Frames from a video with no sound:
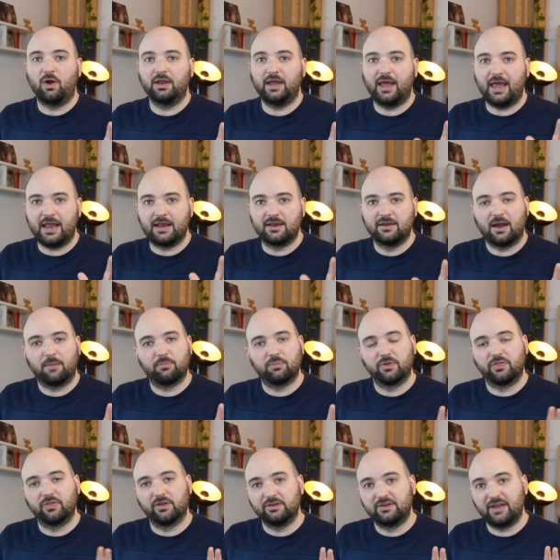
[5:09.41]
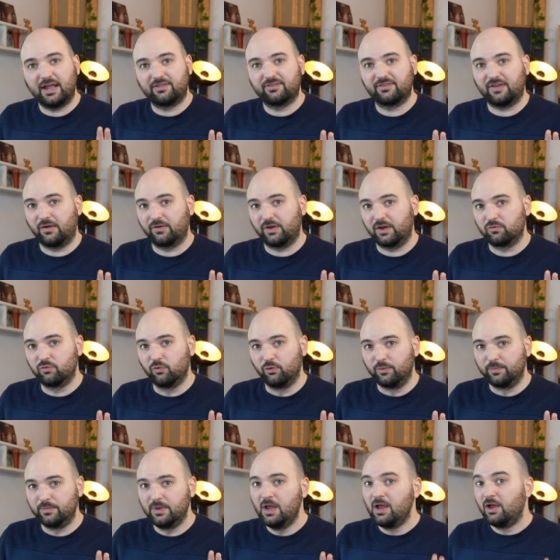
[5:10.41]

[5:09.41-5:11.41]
to end up with a dead sounding room.